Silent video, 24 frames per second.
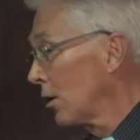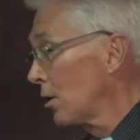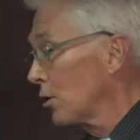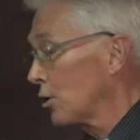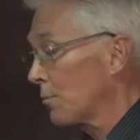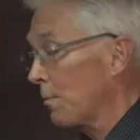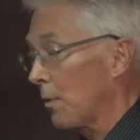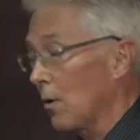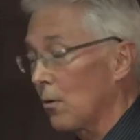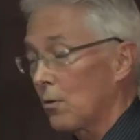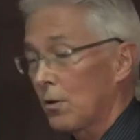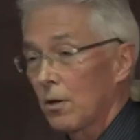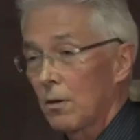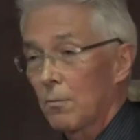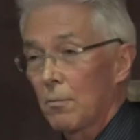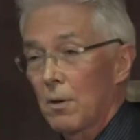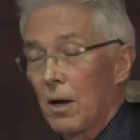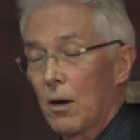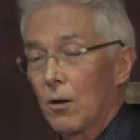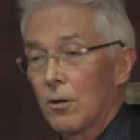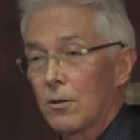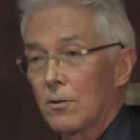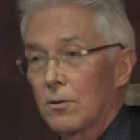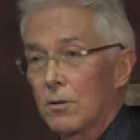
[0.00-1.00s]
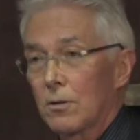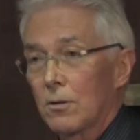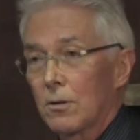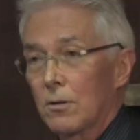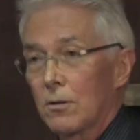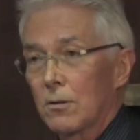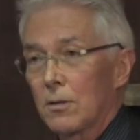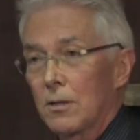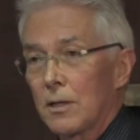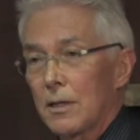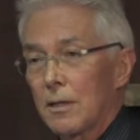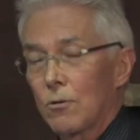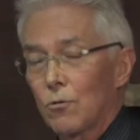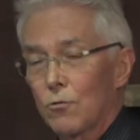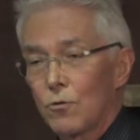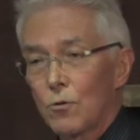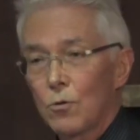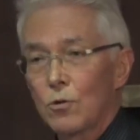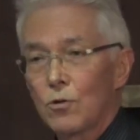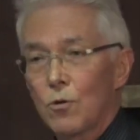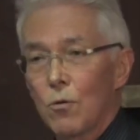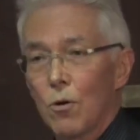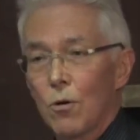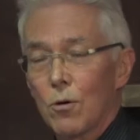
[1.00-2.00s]
spoken about the
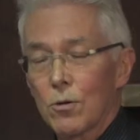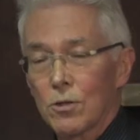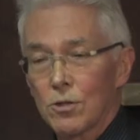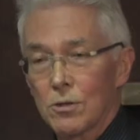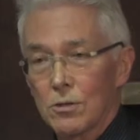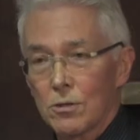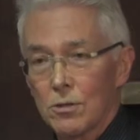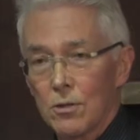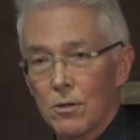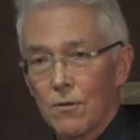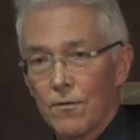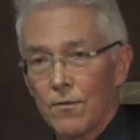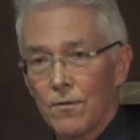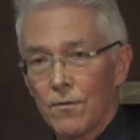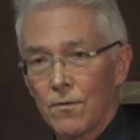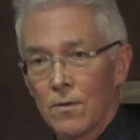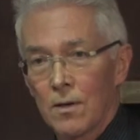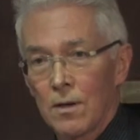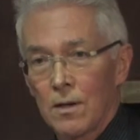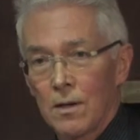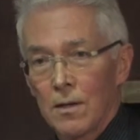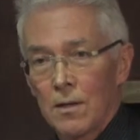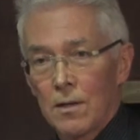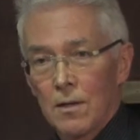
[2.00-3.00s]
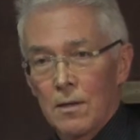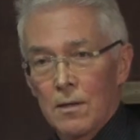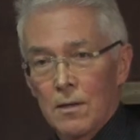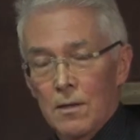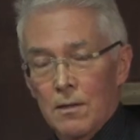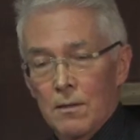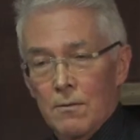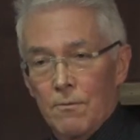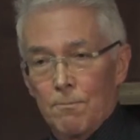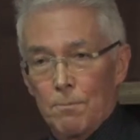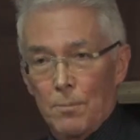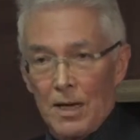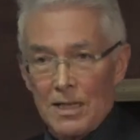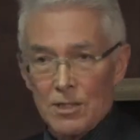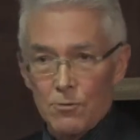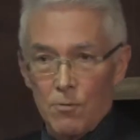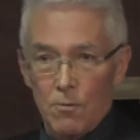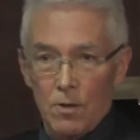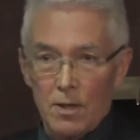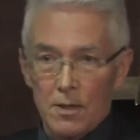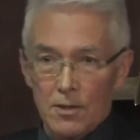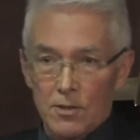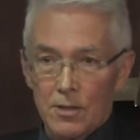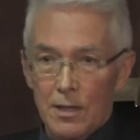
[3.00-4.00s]
root causes of price
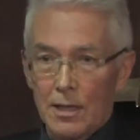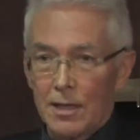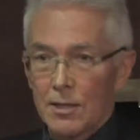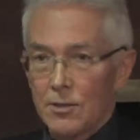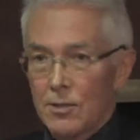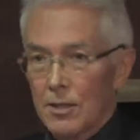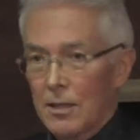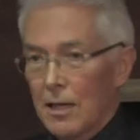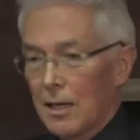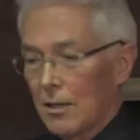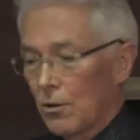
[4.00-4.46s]
volatility.